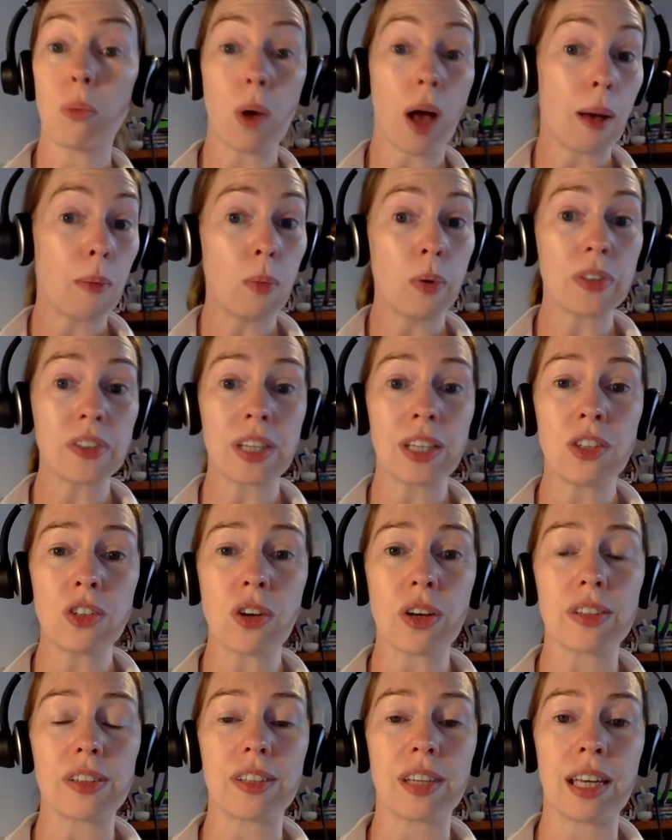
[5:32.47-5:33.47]
And what's
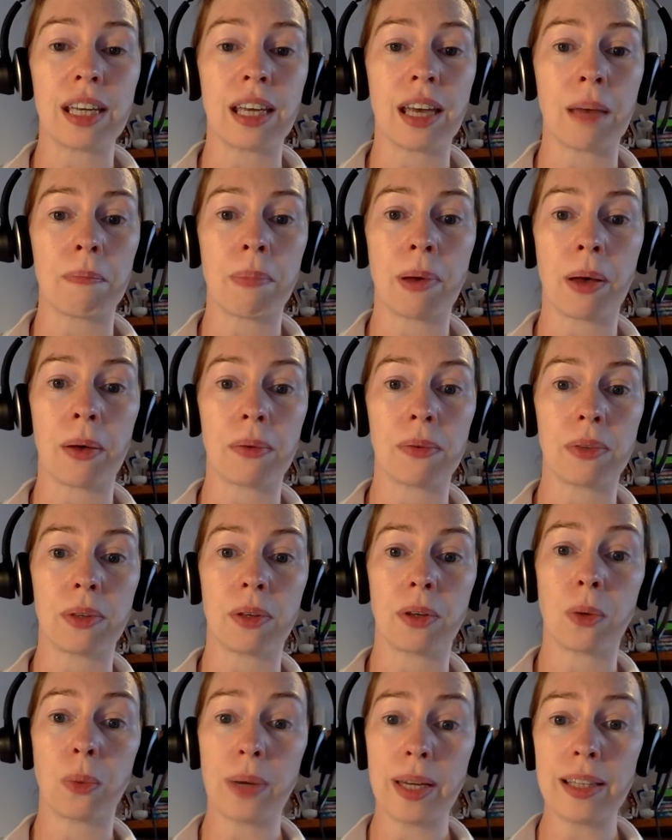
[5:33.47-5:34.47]
interesting about the
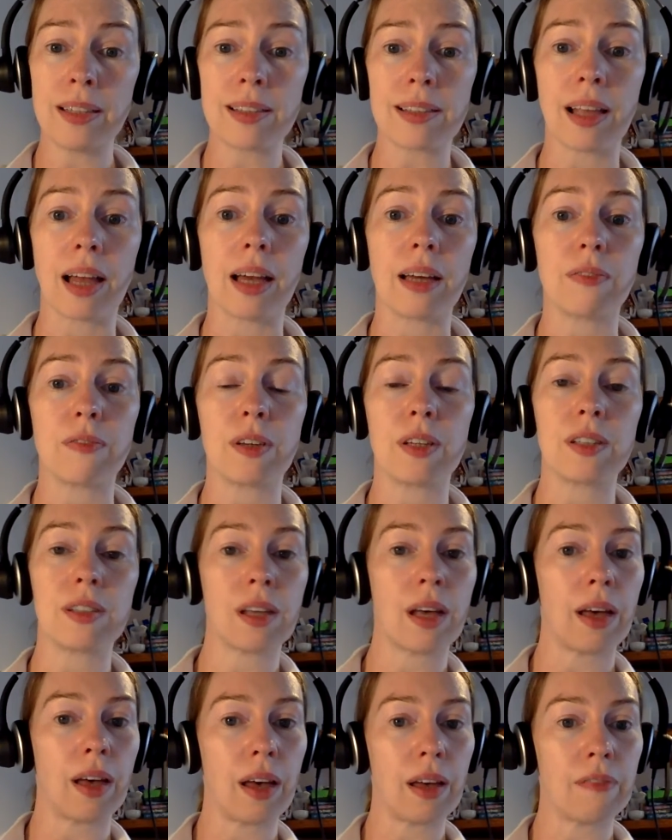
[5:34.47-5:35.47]
Queen's life is
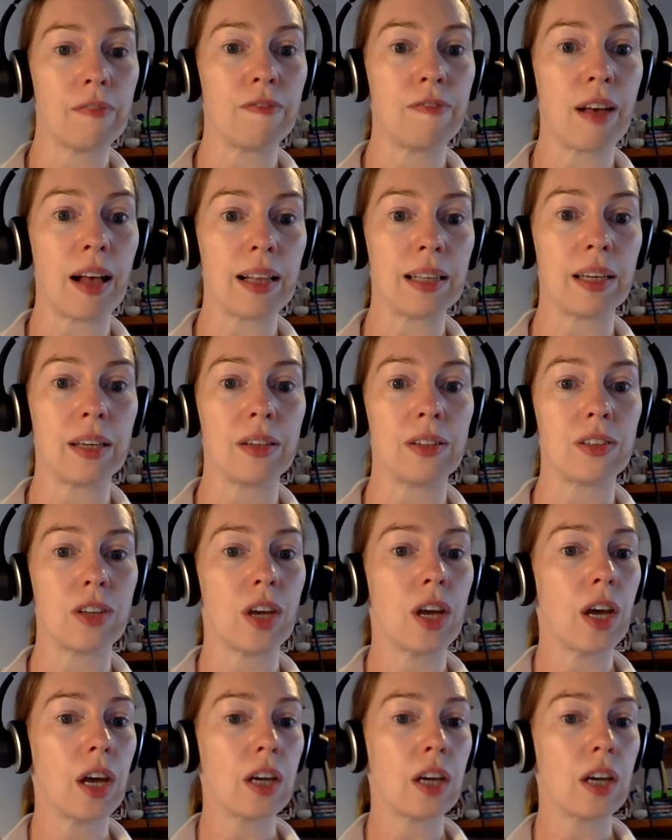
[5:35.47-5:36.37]
that her values